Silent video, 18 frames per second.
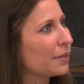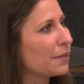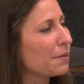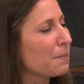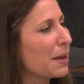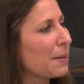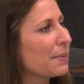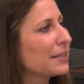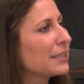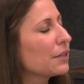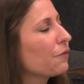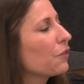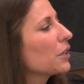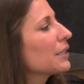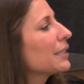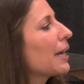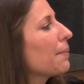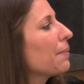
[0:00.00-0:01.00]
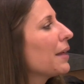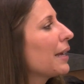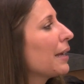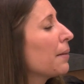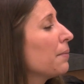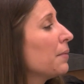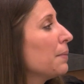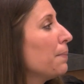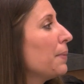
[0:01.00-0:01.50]
maybe it's the first time they
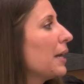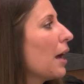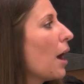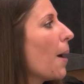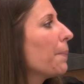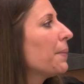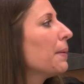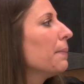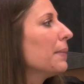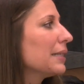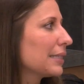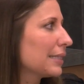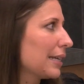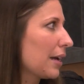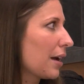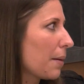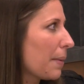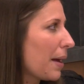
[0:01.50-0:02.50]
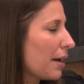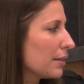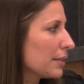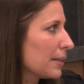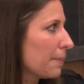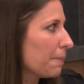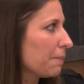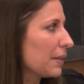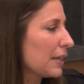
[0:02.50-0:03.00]
can be optimistic about
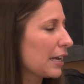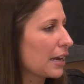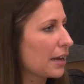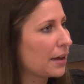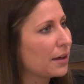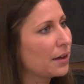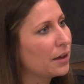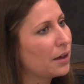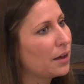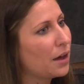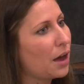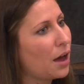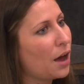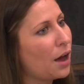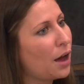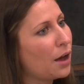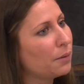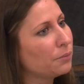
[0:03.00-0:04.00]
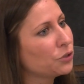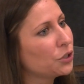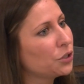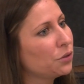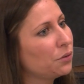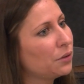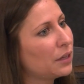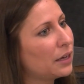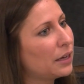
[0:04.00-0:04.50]
something.
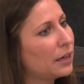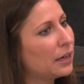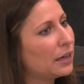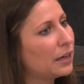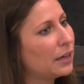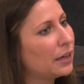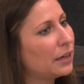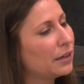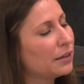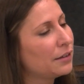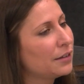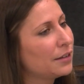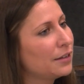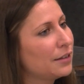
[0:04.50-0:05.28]
To the,